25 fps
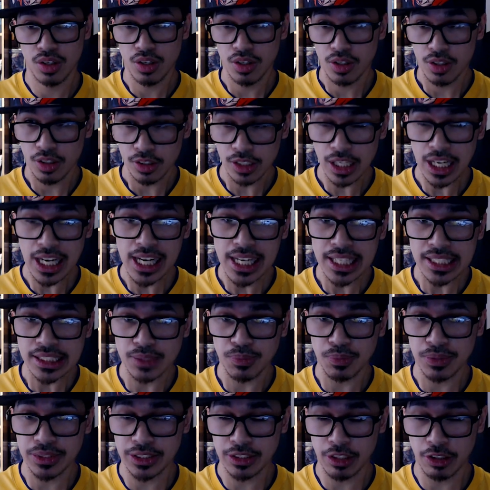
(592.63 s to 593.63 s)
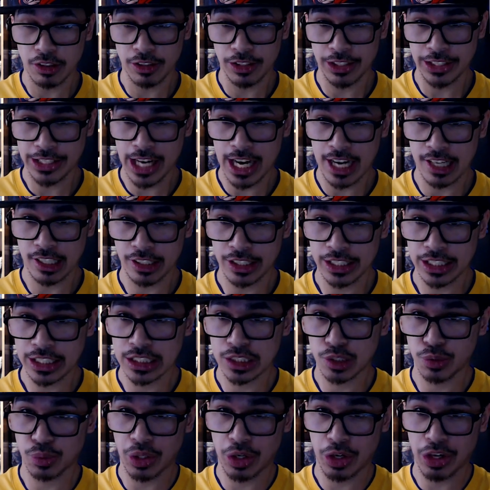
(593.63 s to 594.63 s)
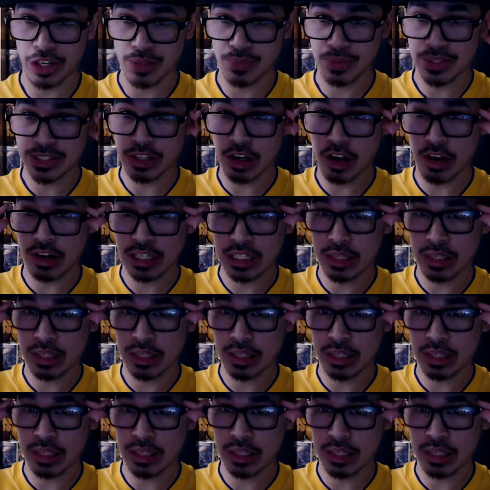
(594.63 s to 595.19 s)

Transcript: Last but certainly not least, we are going to be talking